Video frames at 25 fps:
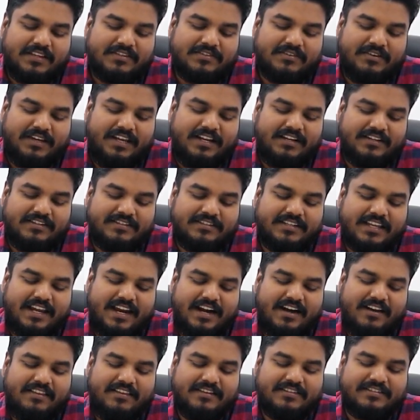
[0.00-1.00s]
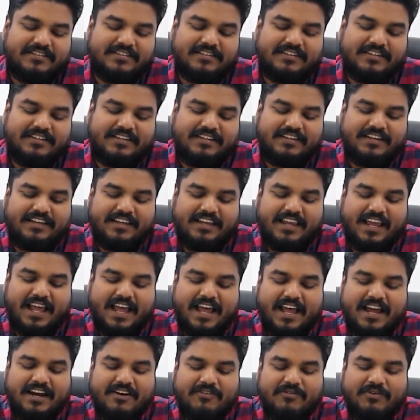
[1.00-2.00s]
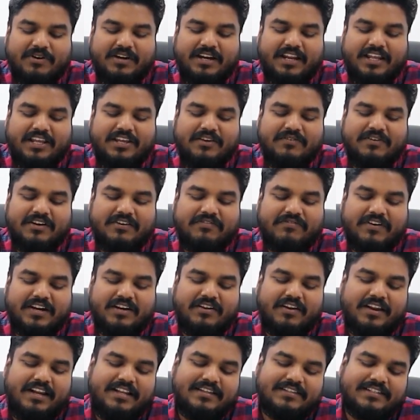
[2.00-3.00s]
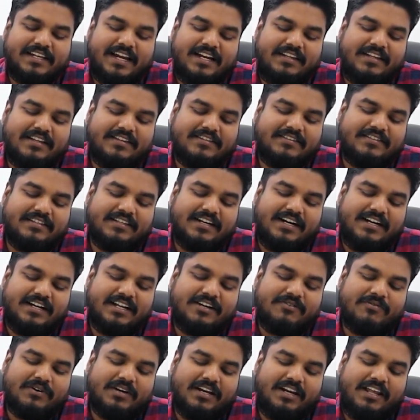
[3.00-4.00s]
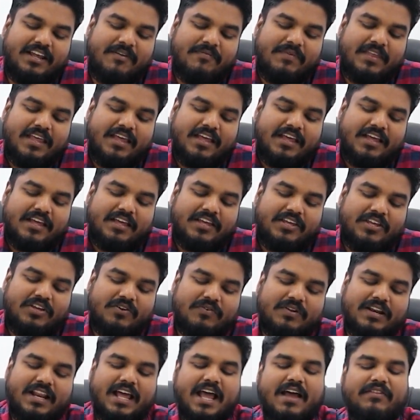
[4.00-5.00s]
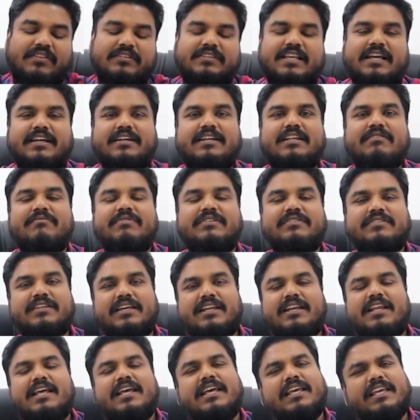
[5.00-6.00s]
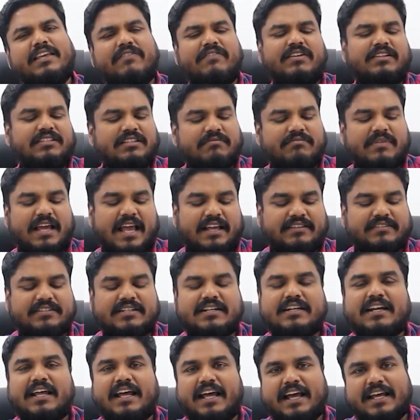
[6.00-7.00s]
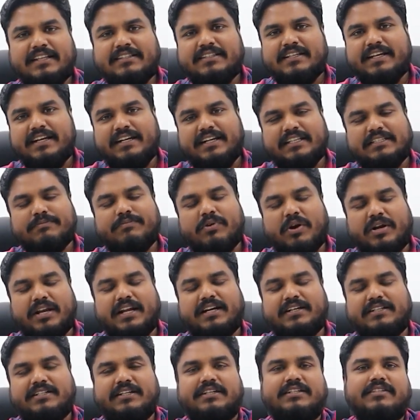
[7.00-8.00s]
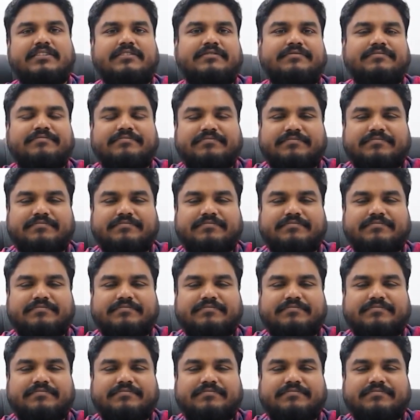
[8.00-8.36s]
So inside this can only you will find, or inside this cylinder only, you will have this Agni missile. Even some accident has, it is protected.